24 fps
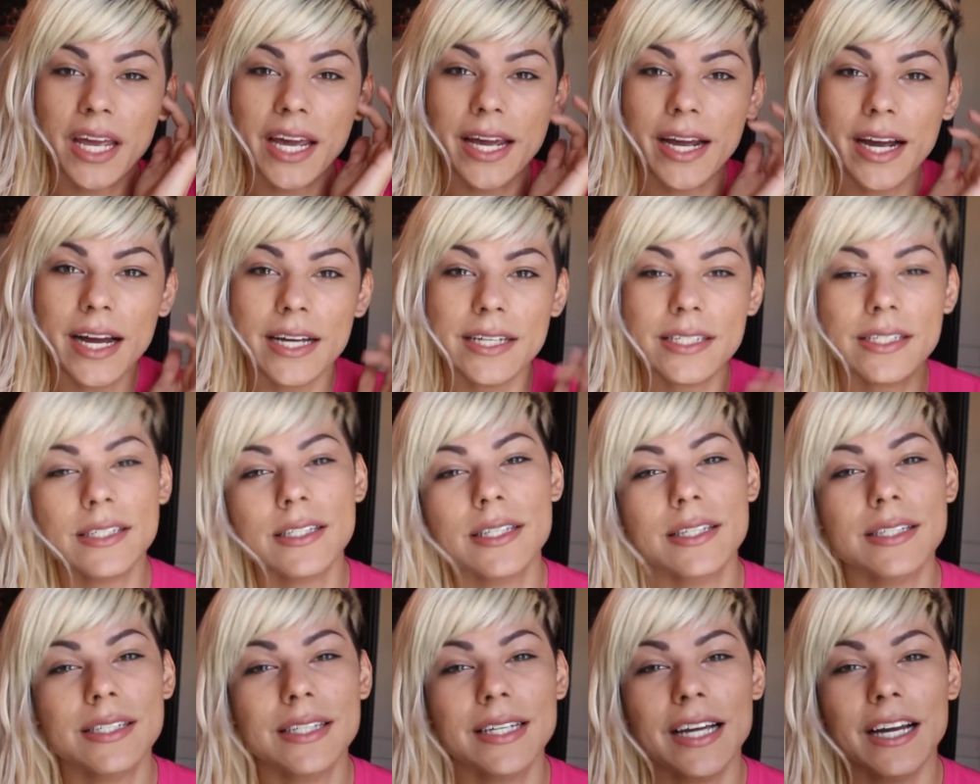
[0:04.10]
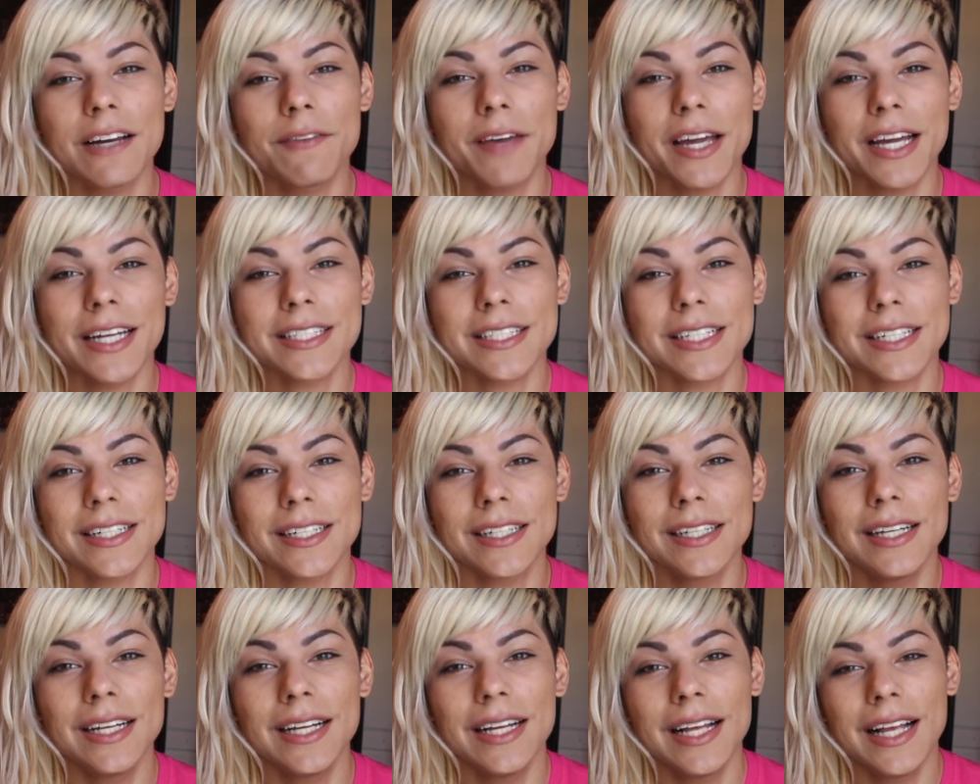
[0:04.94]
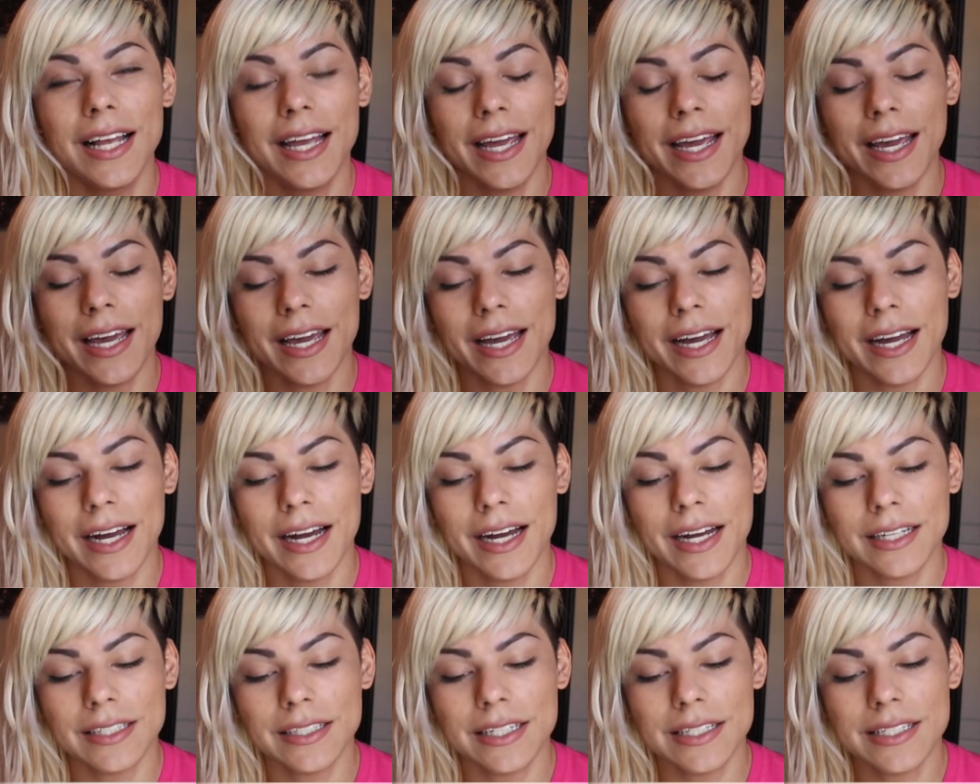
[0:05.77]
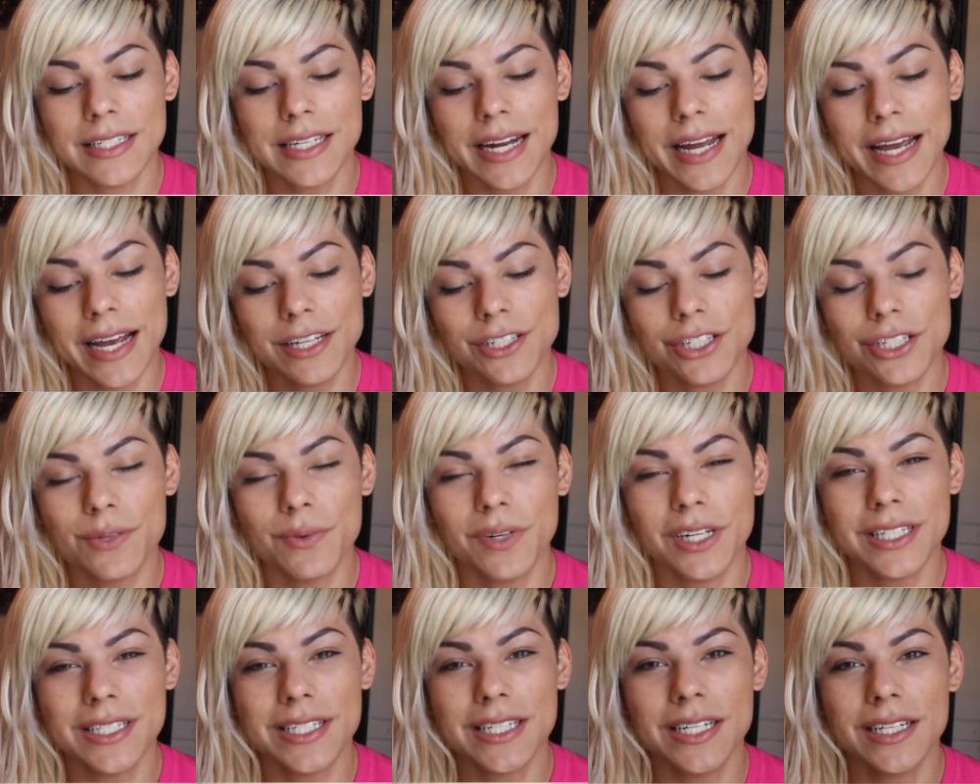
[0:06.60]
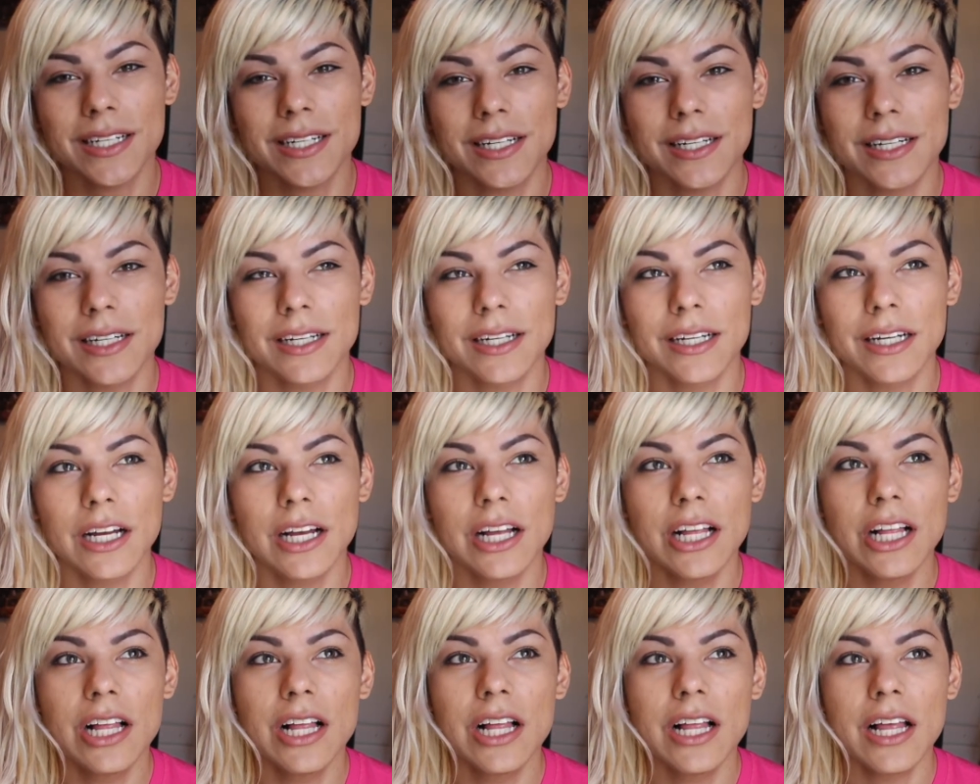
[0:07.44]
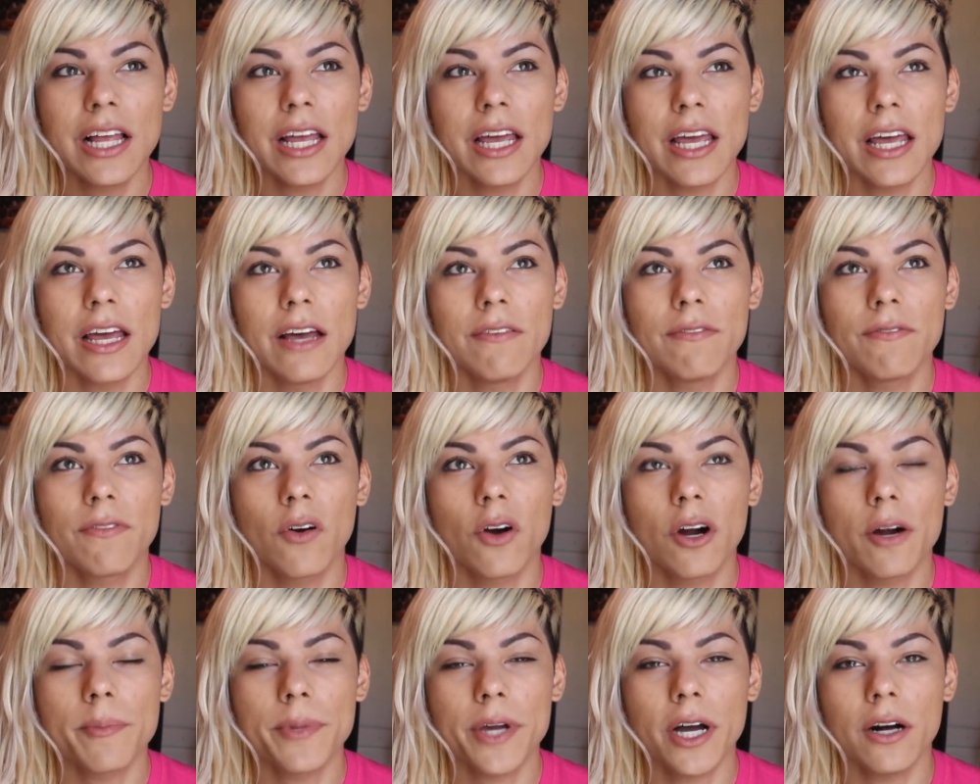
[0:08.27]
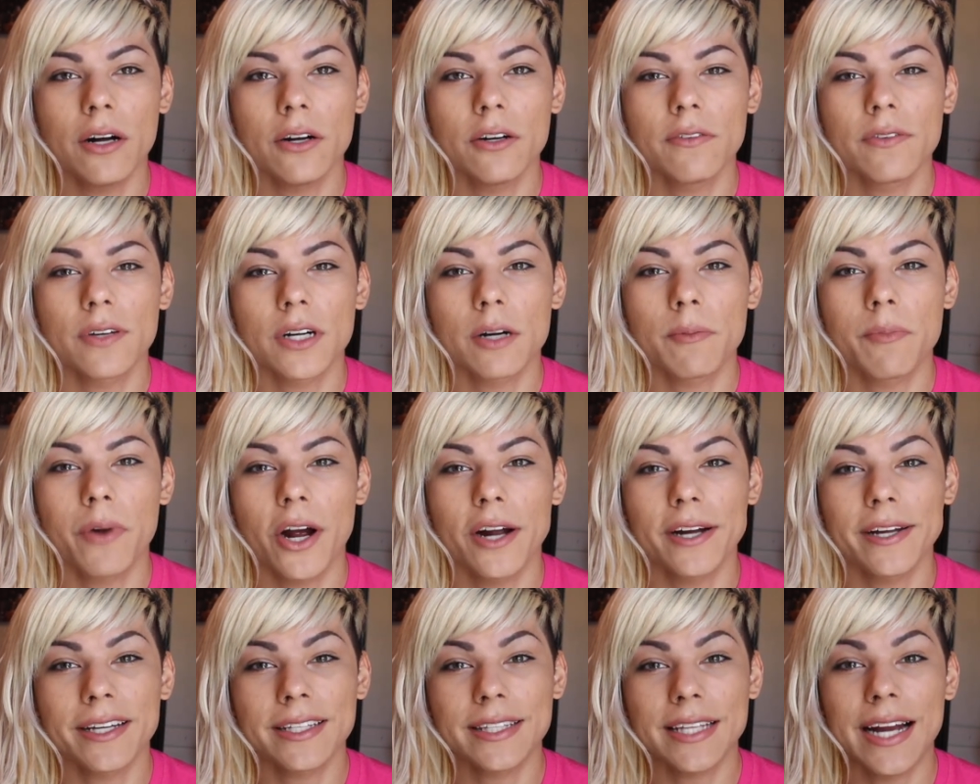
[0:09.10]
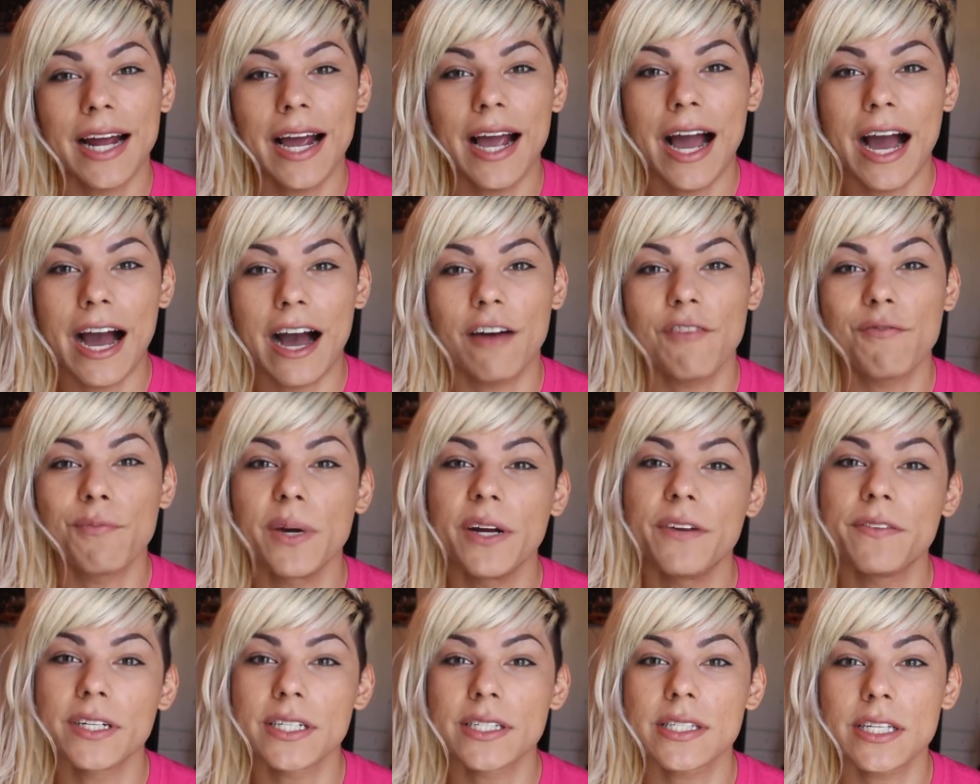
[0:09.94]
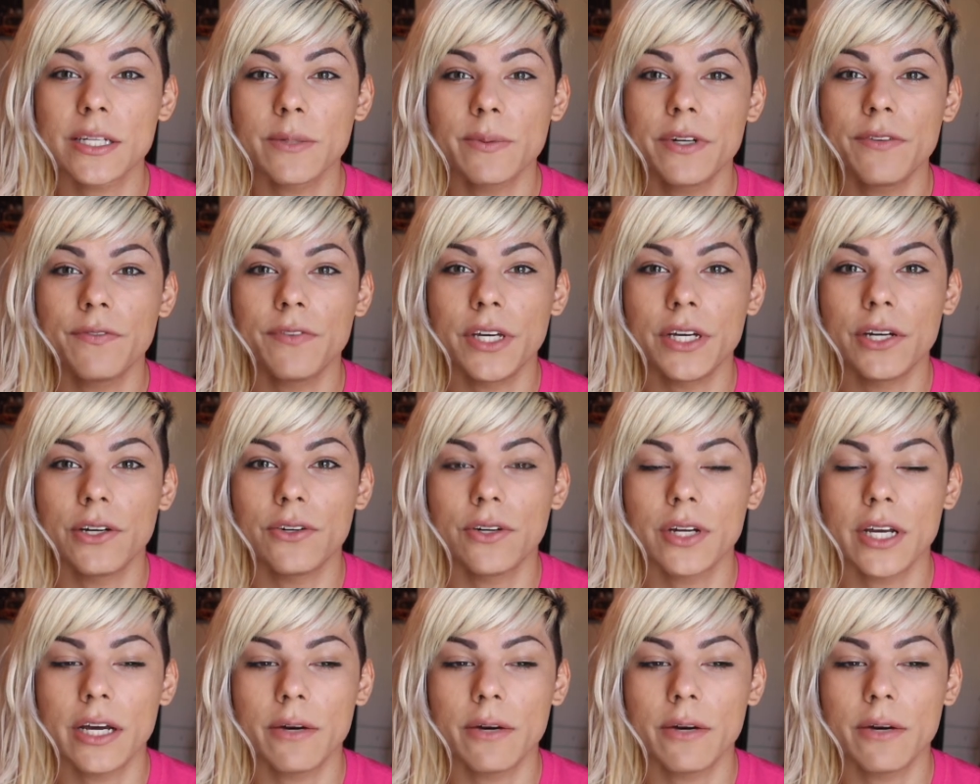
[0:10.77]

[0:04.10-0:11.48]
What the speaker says: Hey guys, this is Ziga Panda, and today I just wanted to inform y'all over a product that I have previously reviewed.